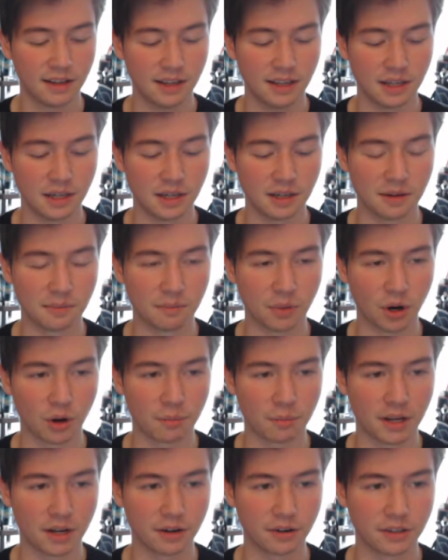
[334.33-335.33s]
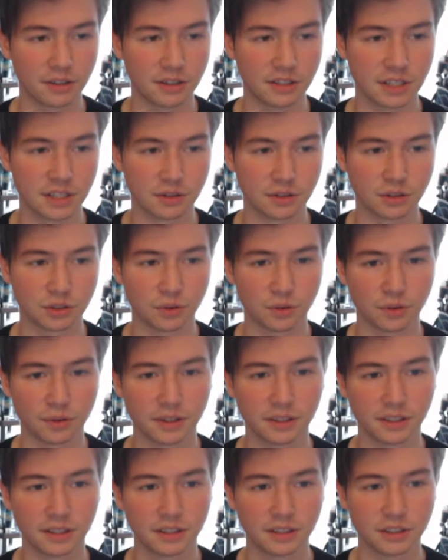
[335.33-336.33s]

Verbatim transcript: in barbarian territory.